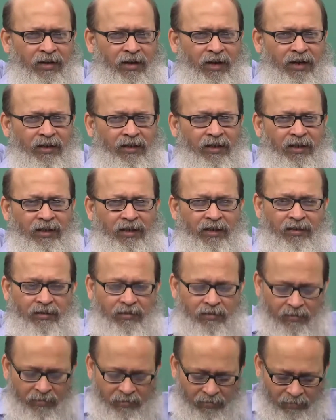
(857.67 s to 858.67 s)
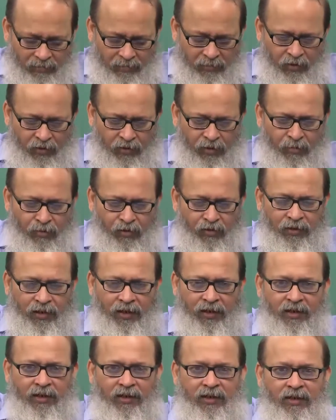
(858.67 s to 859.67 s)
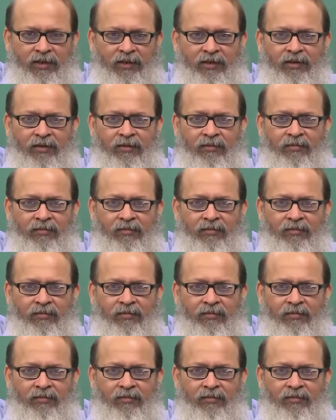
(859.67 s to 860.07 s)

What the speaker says: I think Gautam Buddha did it.